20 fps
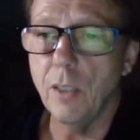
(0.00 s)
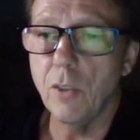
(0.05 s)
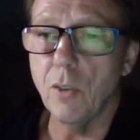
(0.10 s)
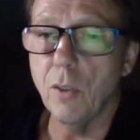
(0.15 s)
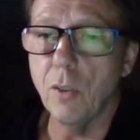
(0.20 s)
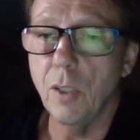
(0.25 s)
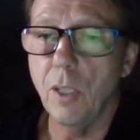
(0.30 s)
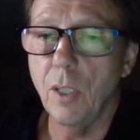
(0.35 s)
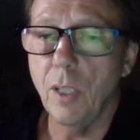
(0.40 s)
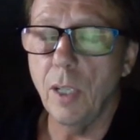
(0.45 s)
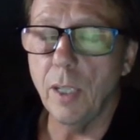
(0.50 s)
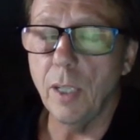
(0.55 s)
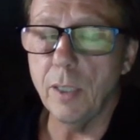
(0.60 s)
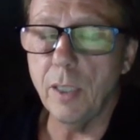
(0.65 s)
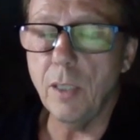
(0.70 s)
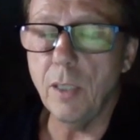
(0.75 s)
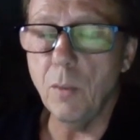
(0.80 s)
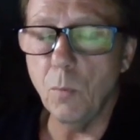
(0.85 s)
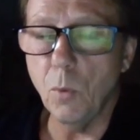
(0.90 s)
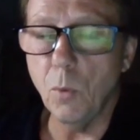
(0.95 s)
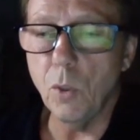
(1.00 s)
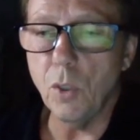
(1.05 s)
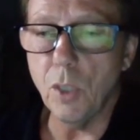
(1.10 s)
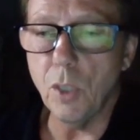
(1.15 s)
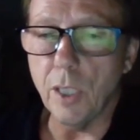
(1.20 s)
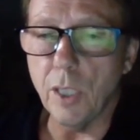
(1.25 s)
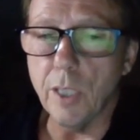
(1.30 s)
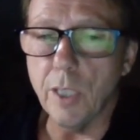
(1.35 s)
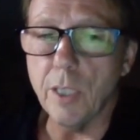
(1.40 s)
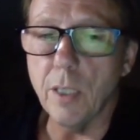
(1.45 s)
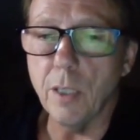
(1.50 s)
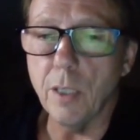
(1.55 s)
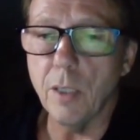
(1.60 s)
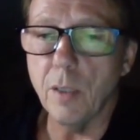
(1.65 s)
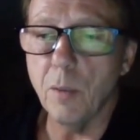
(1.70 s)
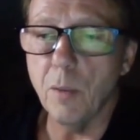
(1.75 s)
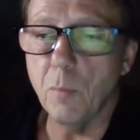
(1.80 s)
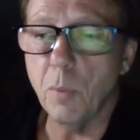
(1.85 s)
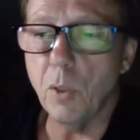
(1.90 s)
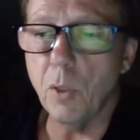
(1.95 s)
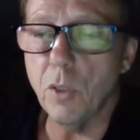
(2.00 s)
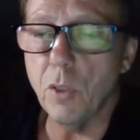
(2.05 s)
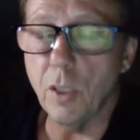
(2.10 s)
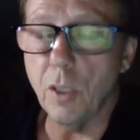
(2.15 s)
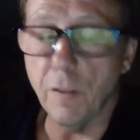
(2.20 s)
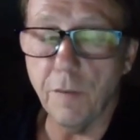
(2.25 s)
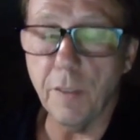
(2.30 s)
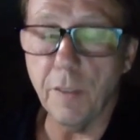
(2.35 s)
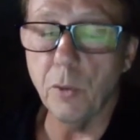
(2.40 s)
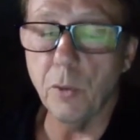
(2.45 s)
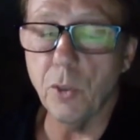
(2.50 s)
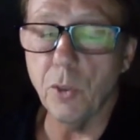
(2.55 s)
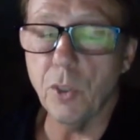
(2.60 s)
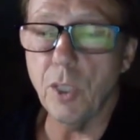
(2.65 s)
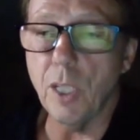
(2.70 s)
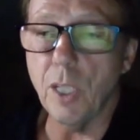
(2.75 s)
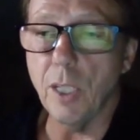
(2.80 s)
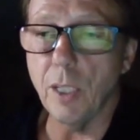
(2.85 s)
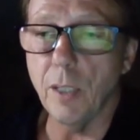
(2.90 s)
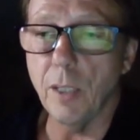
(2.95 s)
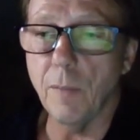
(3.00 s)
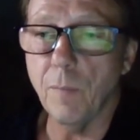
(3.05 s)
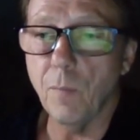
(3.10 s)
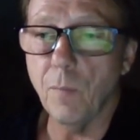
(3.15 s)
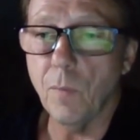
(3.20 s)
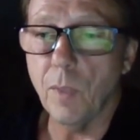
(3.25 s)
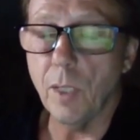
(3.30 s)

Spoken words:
So I didn't want to eat because I felt sick.